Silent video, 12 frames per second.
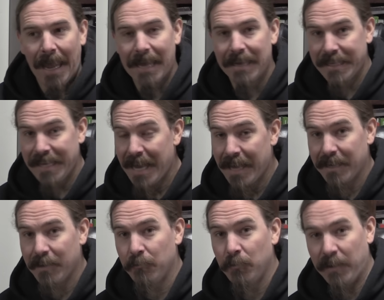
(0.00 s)
and
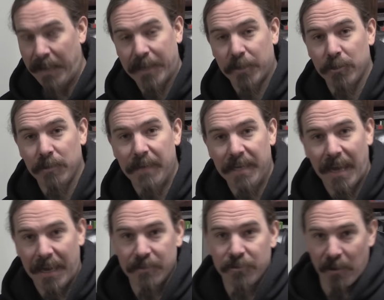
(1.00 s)
yet will actually be
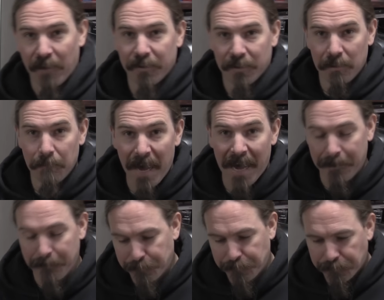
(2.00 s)
catastrophically bad.
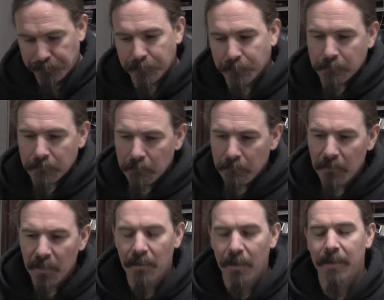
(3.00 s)

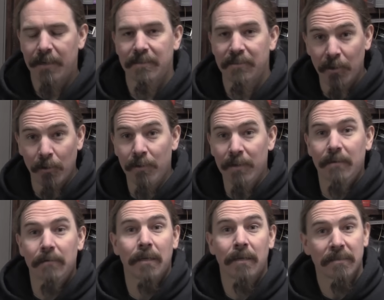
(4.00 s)
So,
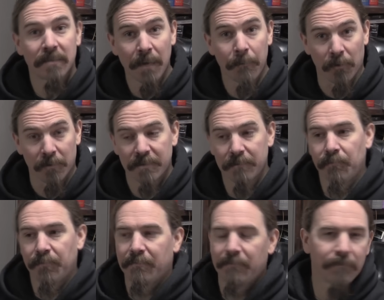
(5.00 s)
snipers.
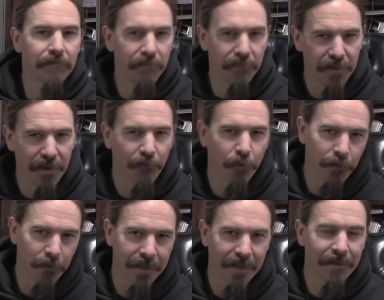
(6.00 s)

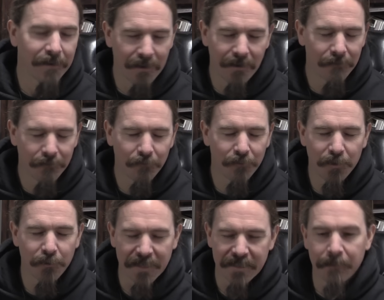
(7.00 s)
ZF-41 again.
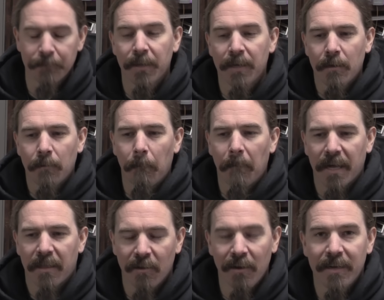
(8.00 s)
Too easy. My
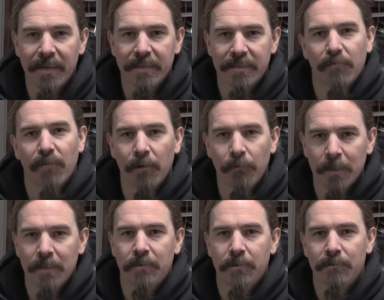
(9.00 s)
thought is, if I
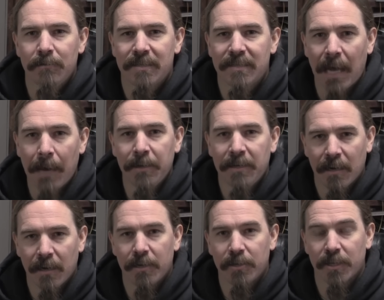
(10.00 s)
wanted to
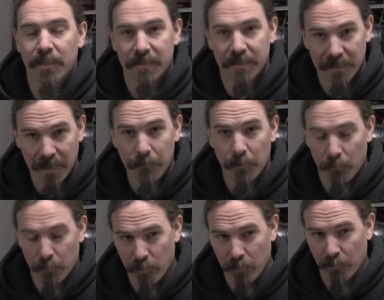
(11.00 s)
sabotage a sniper
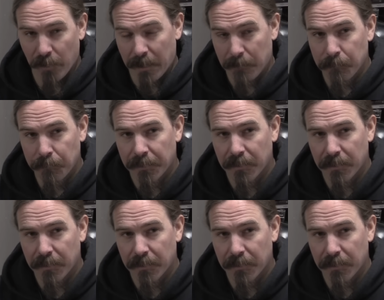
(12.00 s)
program,